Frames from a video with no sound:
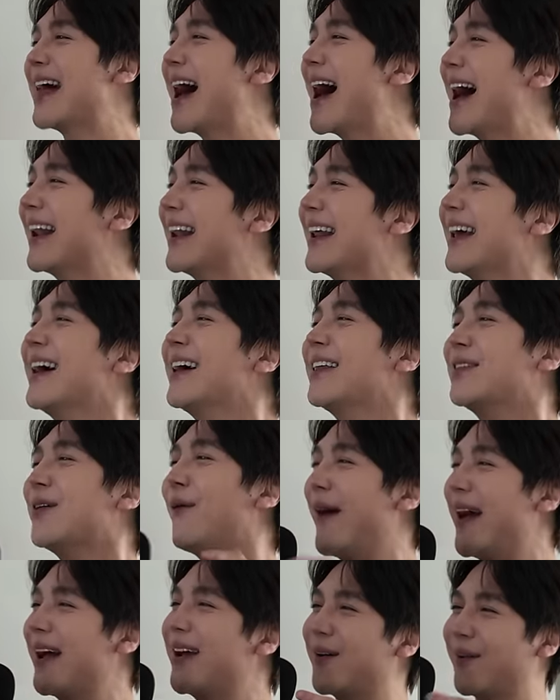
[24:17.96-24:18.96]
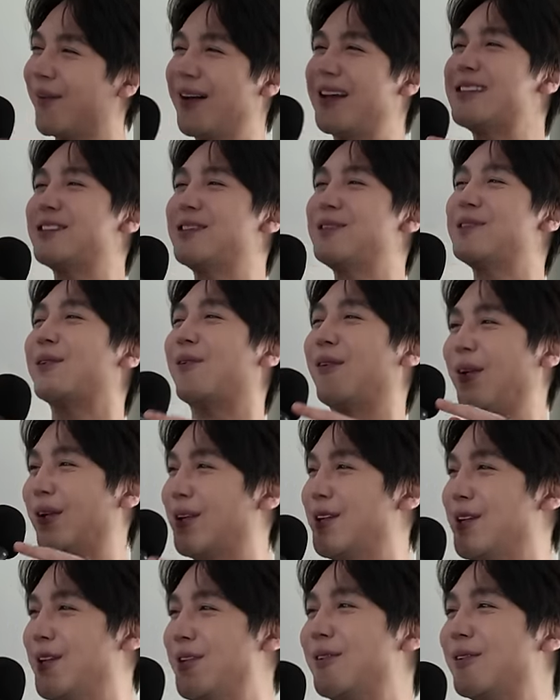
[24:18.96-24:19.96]
that the way Koreans use the
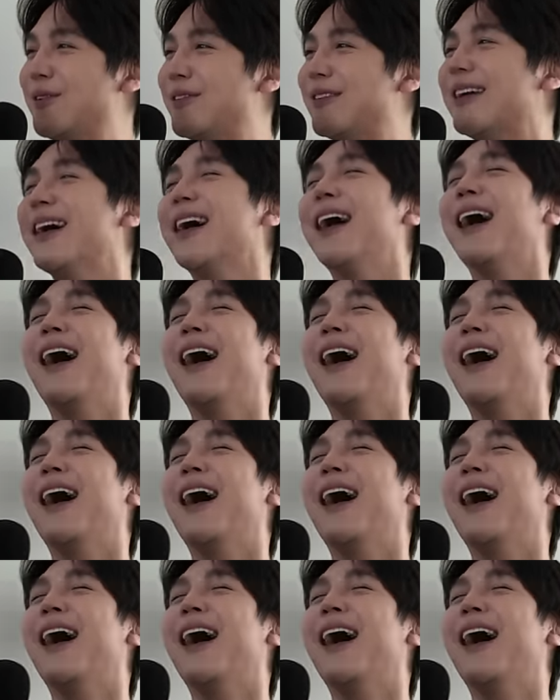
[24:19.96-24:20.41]
word cute.